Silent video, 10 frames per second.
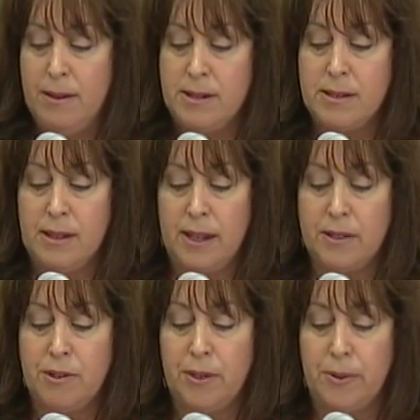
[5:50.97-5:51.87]
to
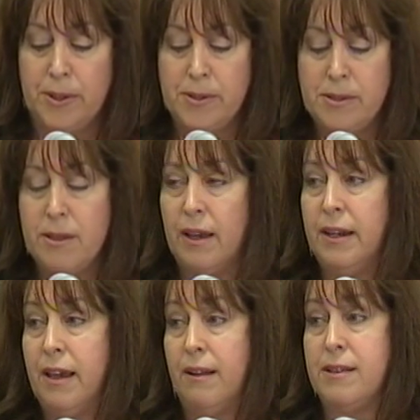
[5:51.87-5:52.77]
select recruits, and
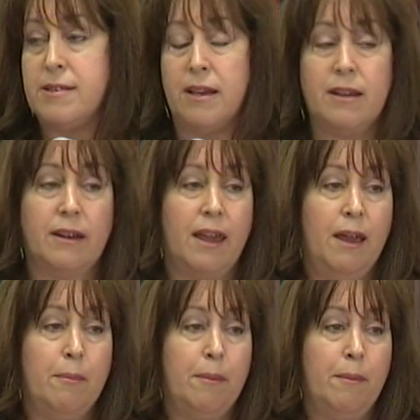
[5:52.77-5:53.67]
he held a second
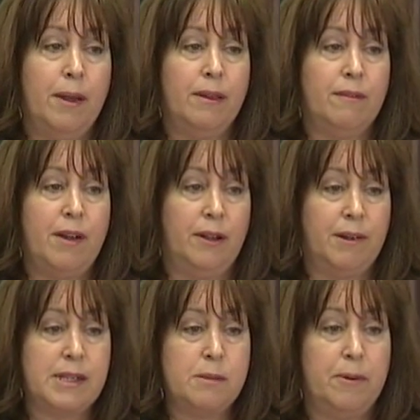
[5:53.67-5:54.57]
camp in the
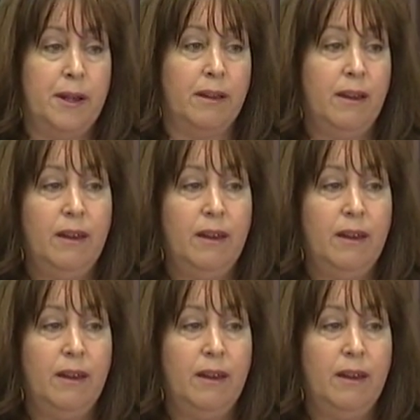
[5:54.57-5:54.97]
following spring.